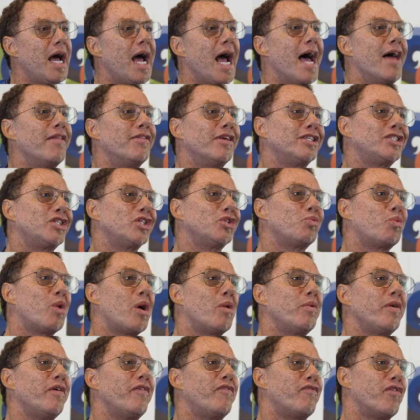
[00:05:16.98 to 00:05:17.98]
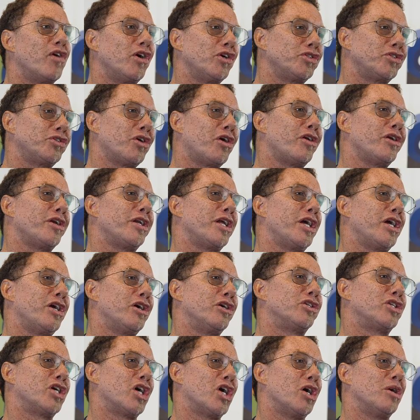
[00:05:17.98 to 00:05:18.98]
And this is where we first started to
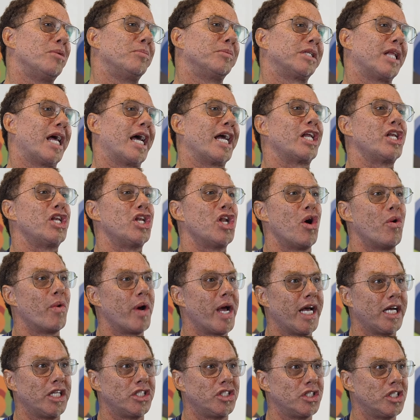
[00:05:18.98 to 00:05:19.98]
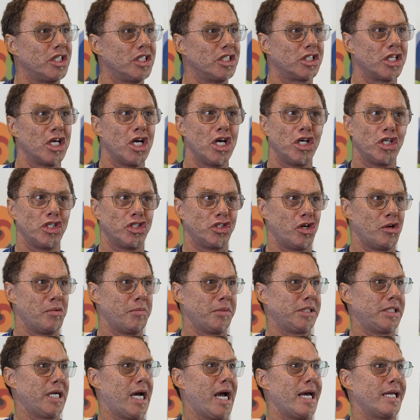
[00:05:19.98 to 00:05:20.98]
hear terms like no edges,
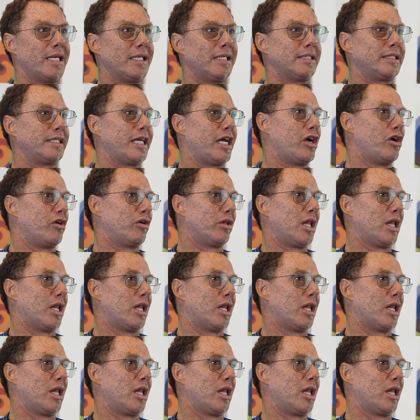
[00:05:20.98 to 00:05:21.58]
dermatitis, hair